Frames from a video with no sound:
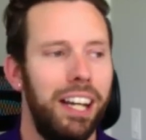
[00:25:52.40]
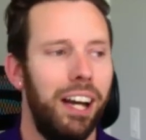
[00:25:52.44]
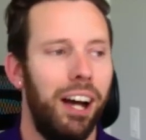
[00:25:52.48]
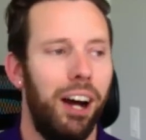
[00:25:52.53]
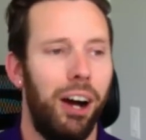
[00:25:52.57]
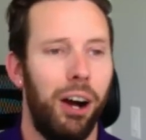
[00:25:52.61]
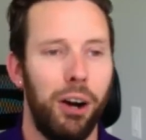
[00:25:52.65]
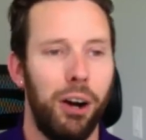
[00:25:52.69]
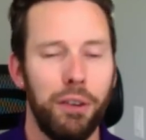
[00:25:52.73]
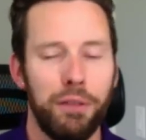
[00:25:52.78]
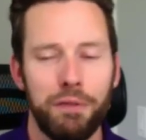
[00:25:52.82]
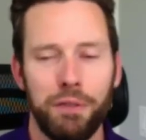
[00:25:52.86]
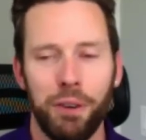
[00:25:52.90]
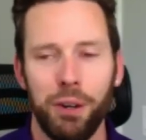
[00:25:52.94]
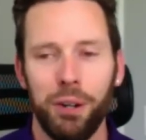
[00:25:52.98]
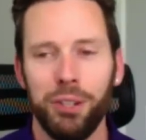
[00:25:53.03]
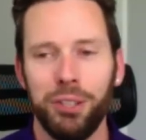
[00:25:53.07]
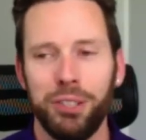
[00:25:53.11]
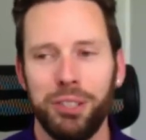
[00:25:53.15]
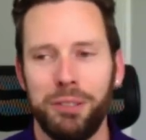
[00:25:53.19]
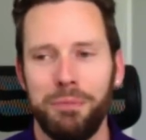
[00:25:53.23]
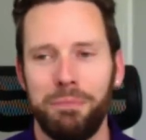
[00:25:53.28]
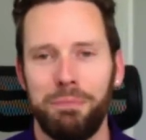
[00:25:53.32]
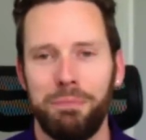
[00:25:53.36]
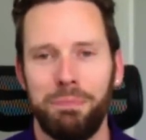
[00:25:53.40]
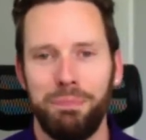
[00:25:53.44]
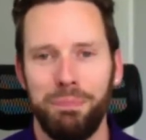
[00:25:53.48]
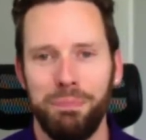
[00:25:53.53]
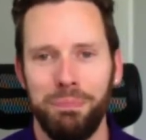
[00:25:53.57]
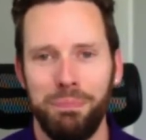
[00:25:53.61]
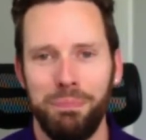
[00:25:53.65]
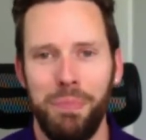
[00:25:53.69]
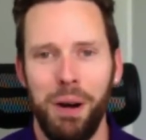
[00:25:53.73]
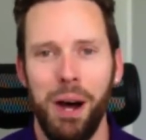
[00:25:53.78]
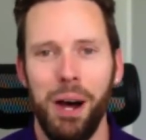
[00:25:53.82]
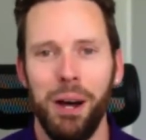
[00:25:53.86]
our first
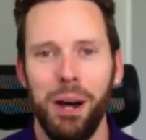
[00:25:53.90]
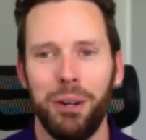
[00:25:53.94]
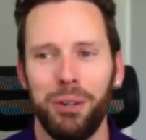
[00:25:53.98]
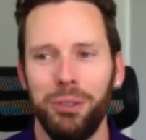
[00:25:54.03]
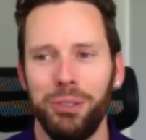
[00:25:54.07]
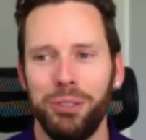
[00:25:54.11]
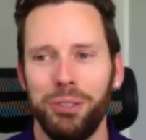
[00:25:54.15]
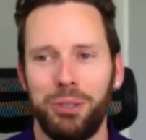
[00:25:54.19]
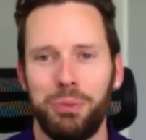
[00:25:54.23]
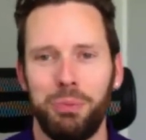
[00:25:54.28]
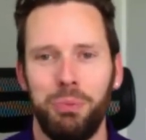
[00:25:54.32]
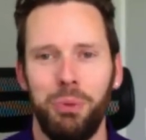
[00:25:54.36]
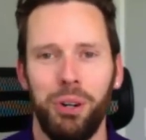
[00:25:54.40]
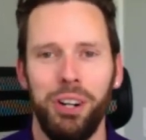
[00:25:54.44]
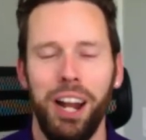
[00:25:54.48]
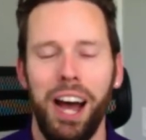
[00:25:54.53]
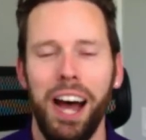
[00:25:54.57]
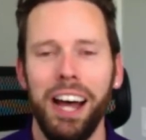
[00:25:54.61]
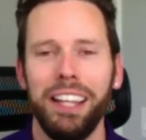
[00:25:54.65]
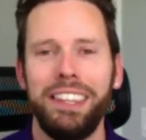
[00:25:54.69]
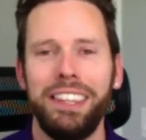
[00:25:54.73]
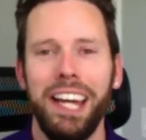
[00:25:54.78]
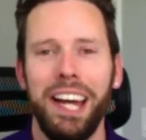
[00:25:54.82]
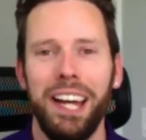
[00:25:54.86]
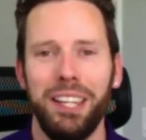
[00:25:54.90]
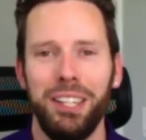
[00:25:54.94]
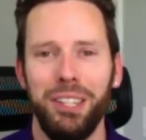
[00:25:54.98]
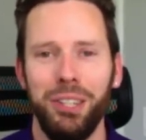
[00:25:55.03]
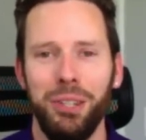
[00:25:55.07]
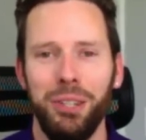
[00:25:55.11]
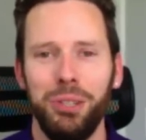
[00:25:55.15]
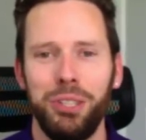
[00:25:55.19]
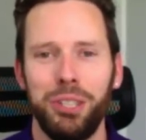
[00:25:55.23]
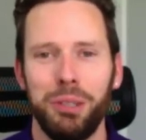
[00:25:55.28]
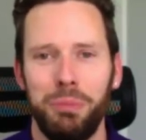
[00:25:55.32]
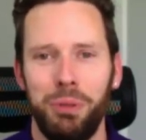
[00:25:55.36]
models were not that
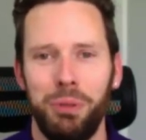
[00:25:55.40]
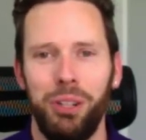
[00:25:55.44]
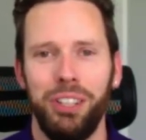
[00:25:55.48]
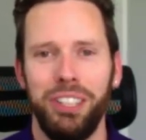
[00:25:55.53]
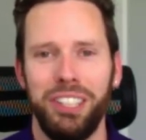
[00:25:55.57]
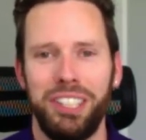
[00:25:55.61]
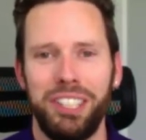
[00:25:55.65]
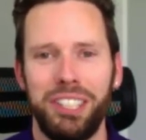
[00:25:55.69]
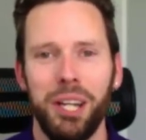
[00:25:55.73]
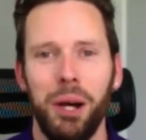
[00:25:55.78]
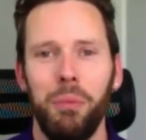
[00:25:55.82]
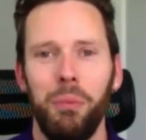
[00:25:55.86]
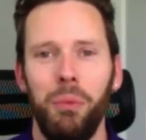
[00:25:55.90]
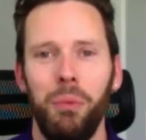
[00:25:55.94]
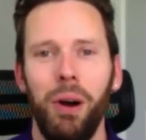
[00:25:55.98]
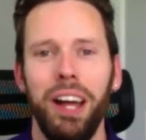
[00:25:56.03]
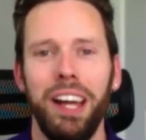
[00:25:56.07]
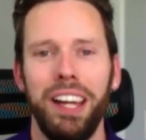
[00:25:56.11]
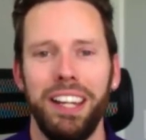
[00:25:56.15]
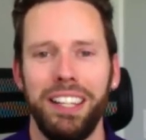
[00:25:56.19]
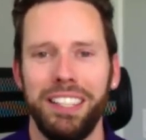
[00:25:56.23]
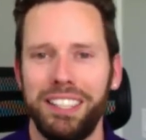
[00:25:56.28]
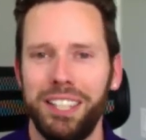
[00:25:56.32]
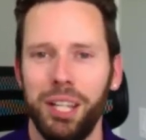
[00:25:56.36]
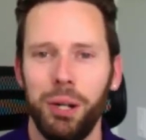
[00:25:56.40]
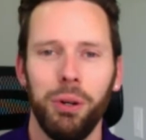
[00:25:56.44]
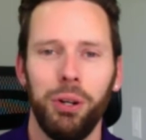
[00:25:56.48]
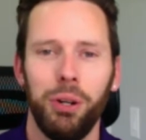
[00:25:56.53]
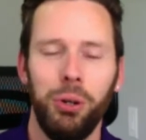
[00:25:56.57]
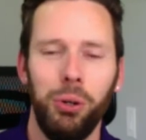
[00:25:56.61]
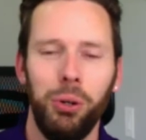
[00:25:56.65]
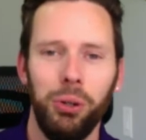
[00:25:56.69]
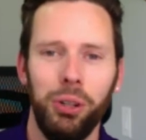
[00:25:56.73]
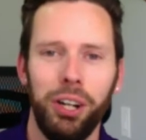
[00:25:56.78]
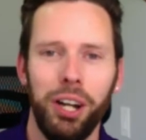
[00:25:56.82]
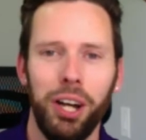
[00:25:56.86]
usable in some ways. They were
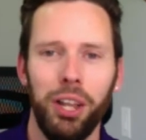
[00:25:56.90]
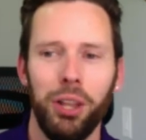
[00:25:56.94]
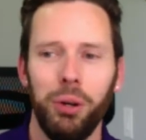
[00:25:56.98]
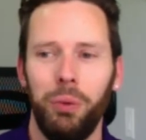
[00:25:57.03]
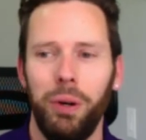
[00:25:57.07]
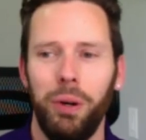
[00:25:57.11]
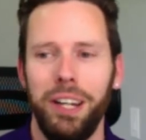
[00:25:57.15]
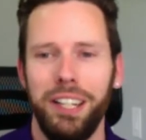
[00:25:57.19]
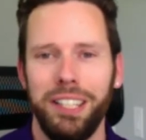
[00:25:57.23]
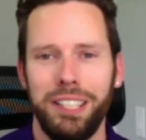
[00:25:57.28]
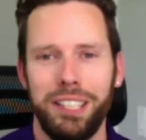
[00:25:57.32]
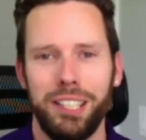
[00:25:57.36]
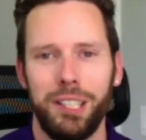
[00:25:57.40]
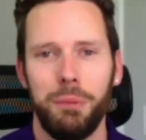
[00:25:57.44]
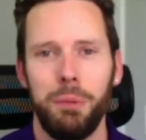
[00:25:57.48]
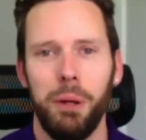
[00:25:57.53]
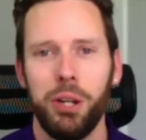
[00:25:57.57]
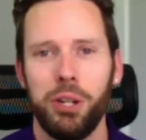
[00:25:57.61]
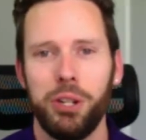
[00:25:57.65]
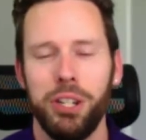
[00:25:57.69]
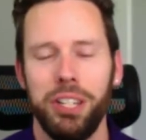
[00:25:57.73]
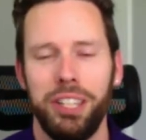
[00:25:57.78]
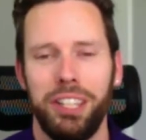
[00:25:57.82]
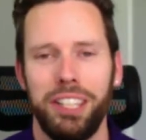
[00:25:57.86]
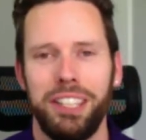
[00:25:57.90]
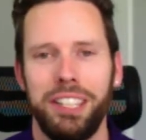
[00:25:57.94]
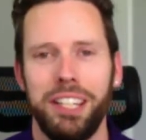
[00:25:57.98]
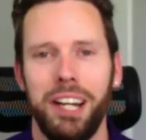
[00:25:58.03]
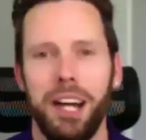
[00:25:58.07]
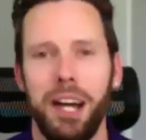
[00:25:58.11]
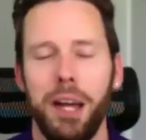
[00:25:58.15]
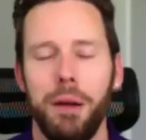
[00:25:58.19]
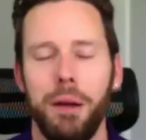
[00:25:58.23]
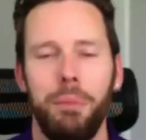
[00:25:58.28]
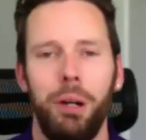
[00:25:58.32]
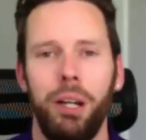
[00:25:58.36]
cool in other ways, especially at the
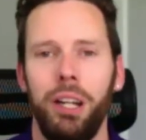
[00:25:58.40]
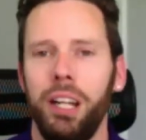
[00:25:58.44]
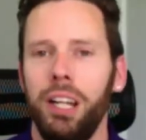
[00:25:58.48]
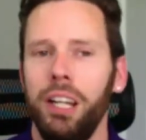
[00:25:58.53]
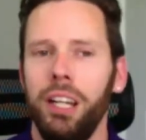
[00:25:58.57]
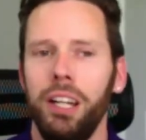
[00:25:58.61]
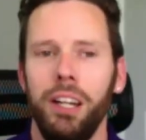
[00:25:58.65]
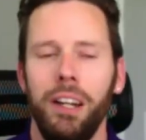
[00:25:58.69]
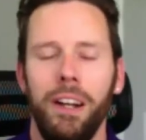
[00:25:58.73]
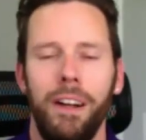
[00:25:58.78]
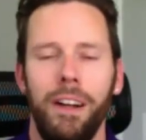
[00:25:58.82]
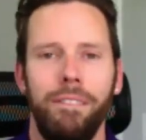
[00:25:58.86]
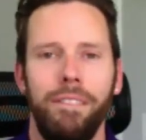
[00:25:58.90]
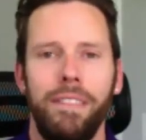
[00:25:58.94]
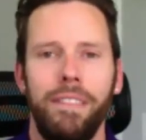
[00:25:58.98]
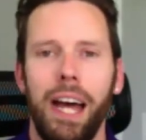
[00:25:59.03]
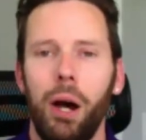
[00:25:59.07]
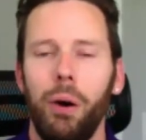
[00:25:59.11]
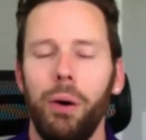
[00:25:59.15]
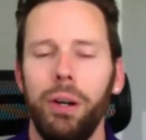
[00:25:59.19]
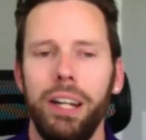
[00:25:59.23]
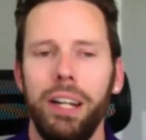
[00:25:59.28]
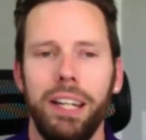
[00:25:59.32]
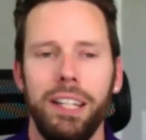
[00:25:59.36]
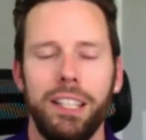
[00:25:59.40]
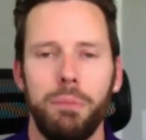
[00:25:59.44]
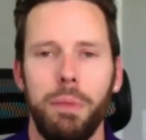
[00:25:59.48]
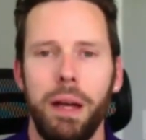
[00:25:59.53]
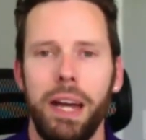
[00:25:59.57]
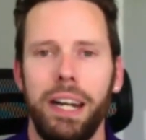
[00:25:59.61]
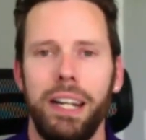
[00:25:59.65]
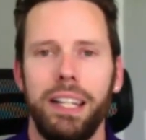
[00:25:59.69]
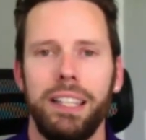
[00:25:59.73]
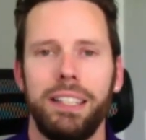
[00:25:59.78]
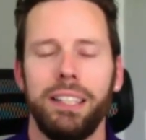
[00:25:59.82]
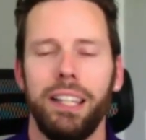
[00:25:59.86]
time. But nowadays,
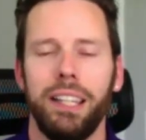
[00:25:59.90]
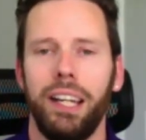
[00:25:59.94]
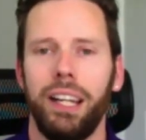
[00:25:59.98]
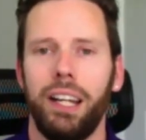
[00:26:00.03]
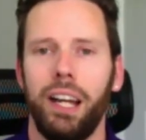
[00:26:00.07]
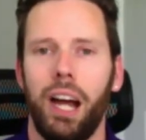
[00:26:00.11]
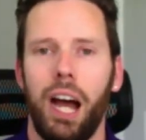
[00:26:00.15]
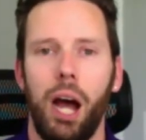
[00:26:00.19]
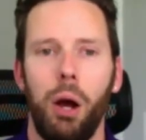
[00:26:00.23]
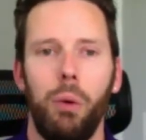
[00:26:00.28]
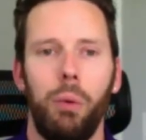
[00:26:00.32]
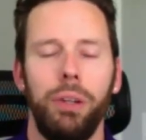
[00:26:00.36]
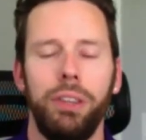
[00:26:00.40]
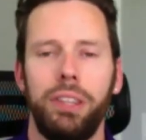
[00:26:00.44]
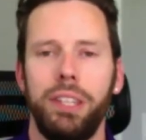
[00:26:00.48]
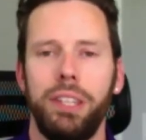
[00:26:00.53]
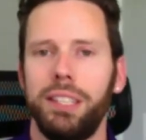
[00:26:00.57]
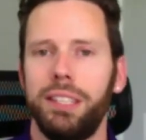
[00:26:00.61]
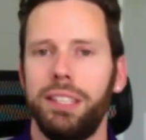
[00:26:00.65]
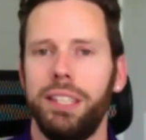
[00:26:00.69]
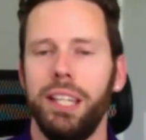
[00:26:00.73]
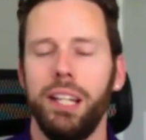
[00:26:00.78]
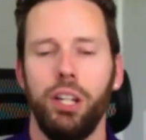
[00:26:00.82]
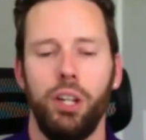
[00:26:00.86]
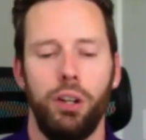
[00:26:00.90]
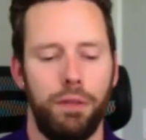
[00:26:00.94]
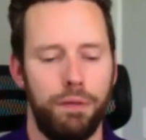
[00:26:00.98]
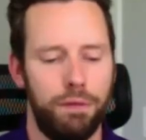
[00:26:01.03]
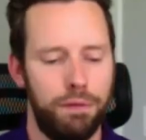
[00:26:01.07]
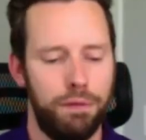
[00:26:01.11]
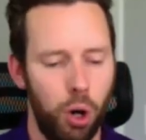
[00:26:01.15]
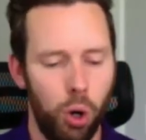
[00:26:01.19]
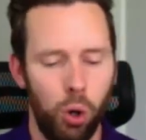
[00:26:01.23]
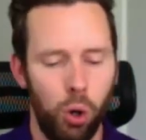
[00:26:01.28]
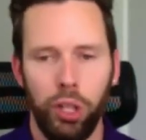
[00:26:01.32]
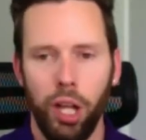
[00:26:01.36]
man, it's like, I want this thing to
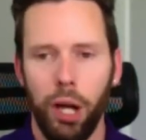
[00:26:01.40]
fold